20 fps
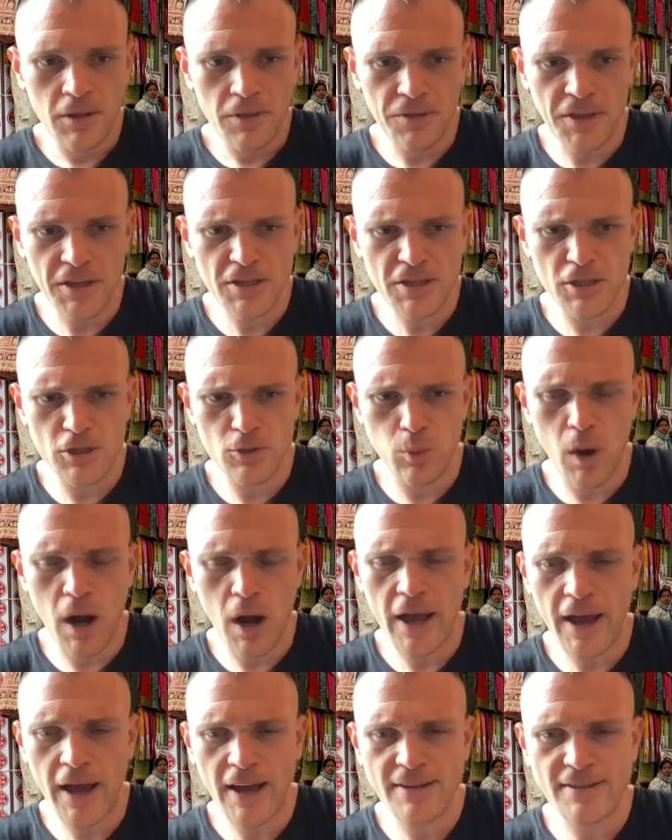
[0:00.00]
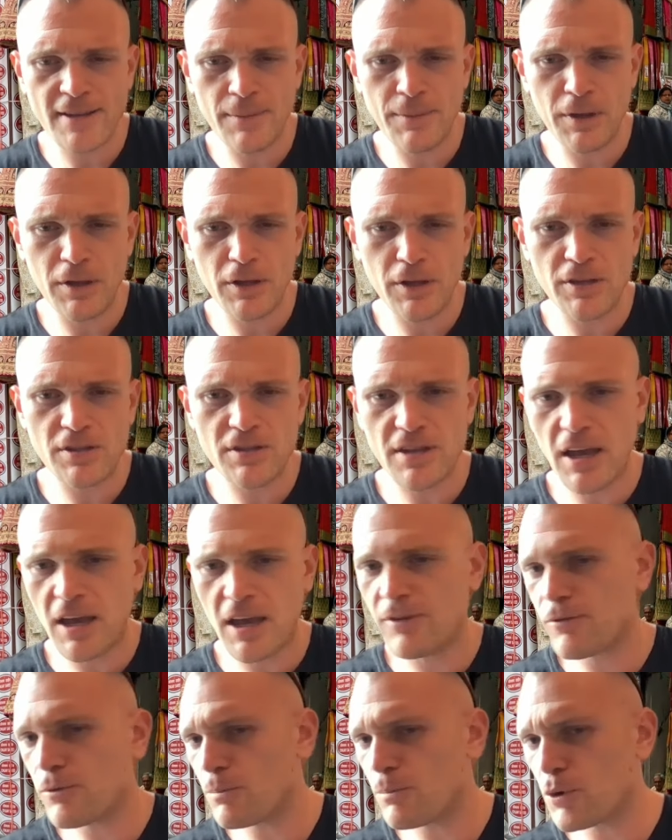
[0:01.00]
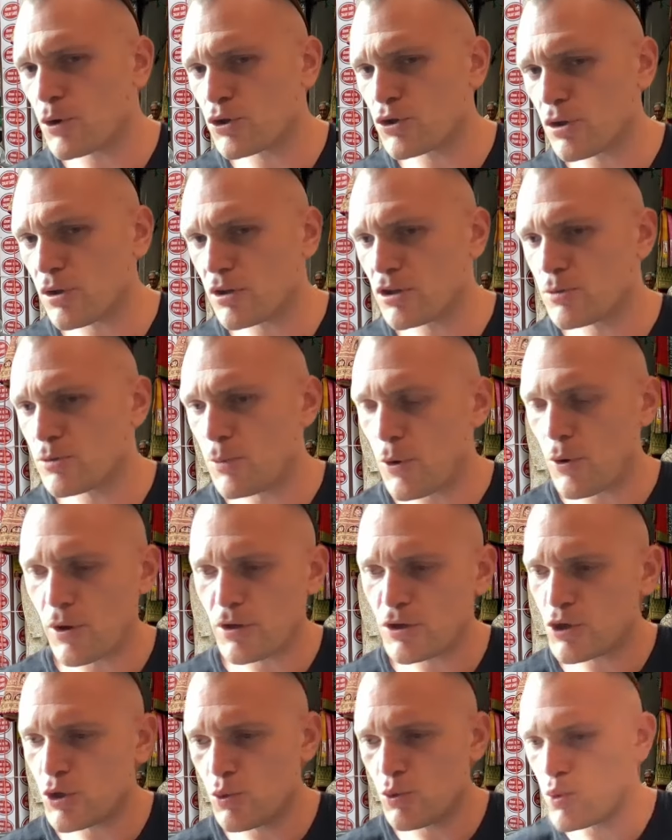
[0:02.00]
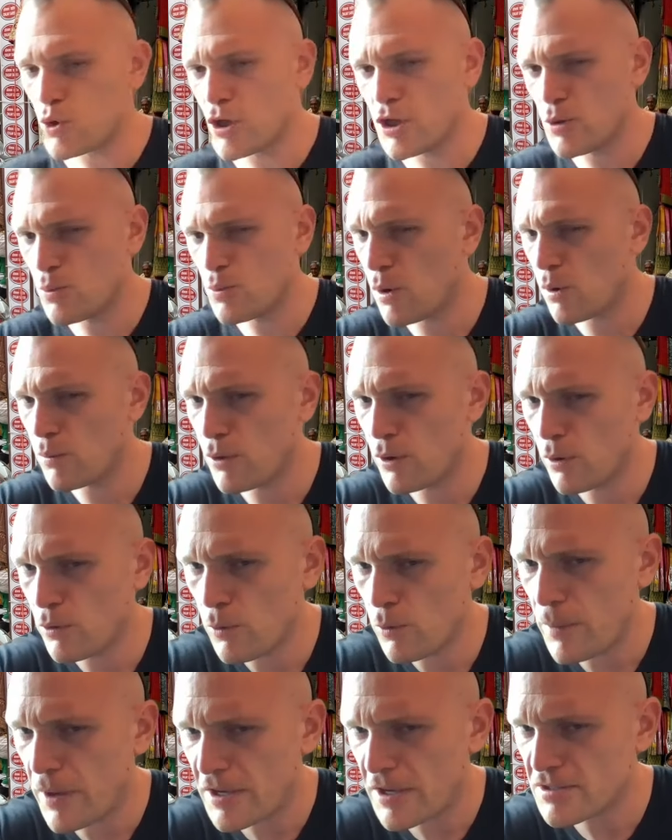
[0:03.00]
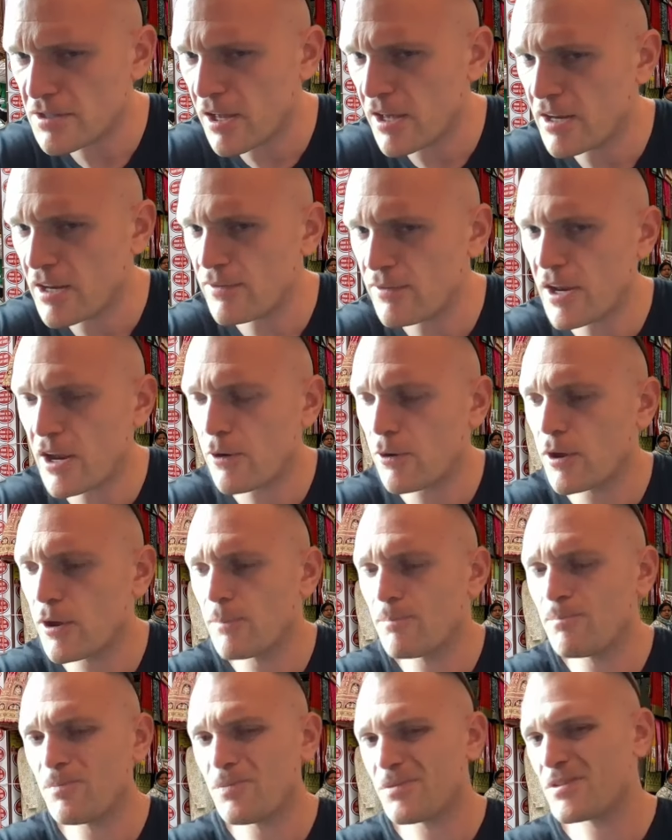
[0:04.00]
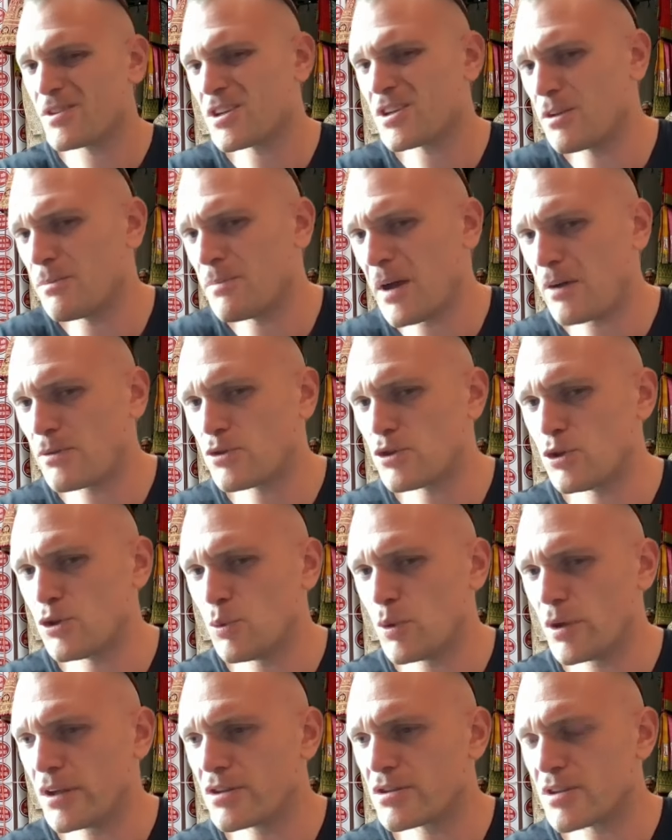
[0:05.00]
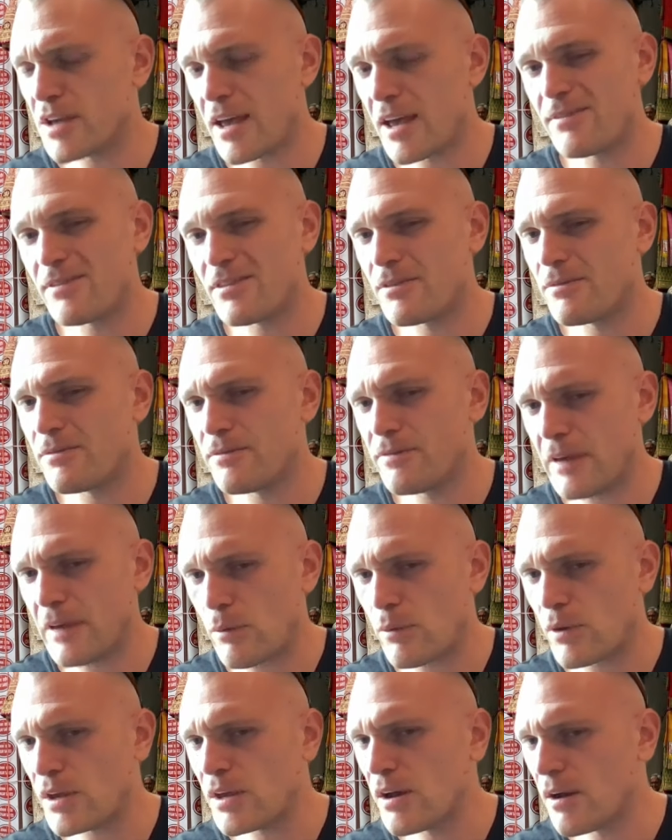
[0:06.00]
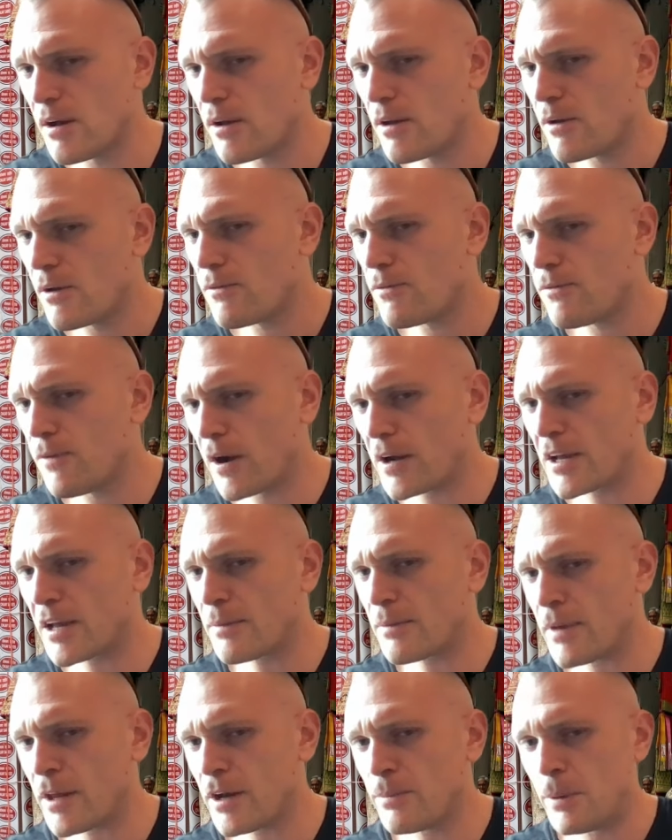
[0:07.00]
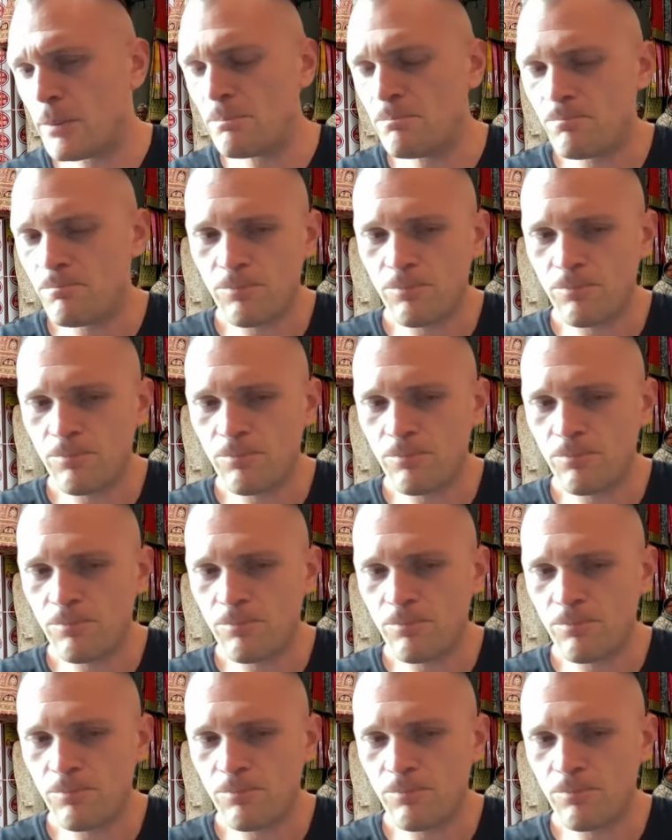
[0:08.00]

this is why I typically say from personal experience, you really won't know the baseline of an area until about two weeks at the very fucking minimum.